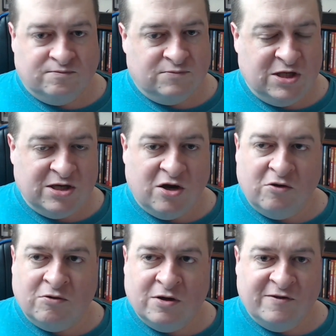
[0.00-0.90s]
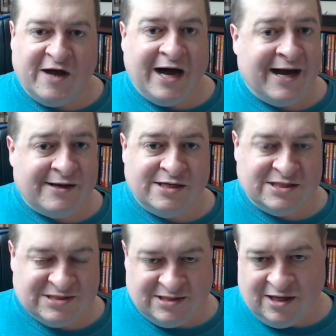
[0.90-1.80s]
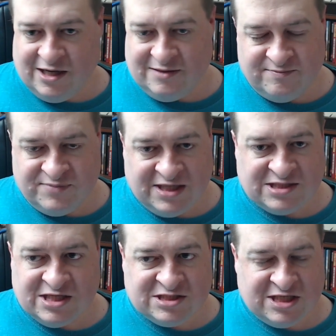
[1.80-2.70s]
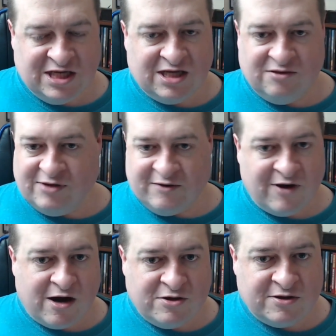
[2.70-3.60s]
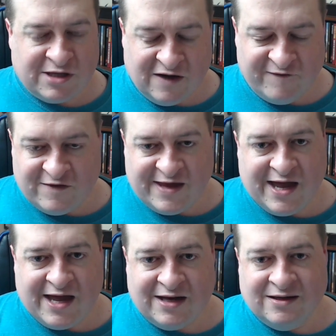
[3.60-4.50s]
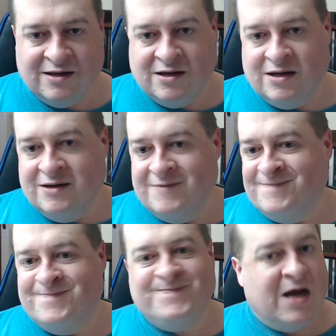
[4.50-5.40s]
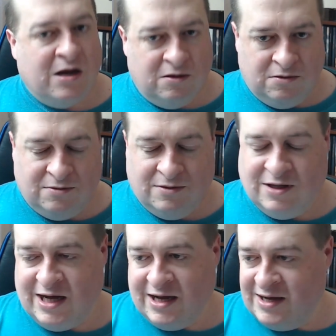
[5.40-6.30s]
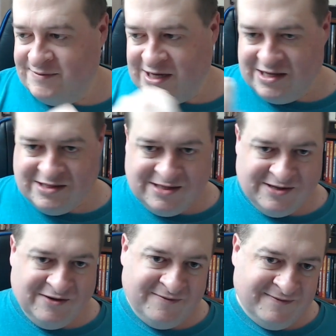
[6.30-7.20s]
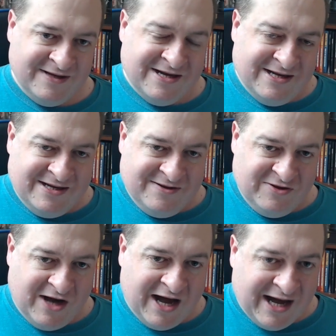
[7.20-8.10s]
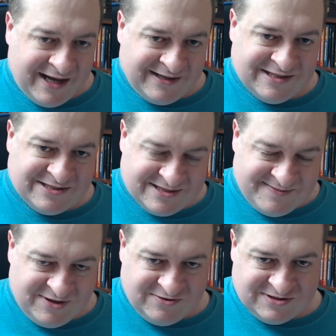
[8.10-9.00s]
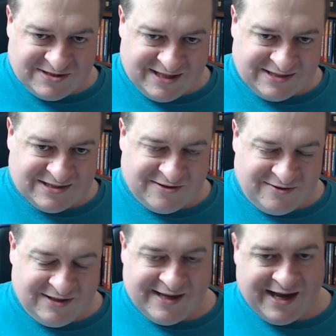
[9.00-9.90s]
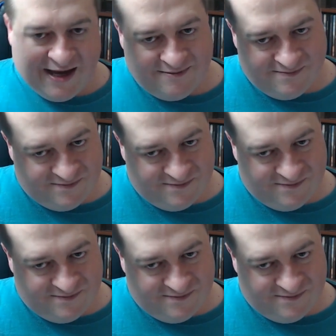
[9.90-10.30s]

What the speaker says: the hotness on BGG. Like, why are you going to cover that? No, I'm the hotness. Some of those things that are in that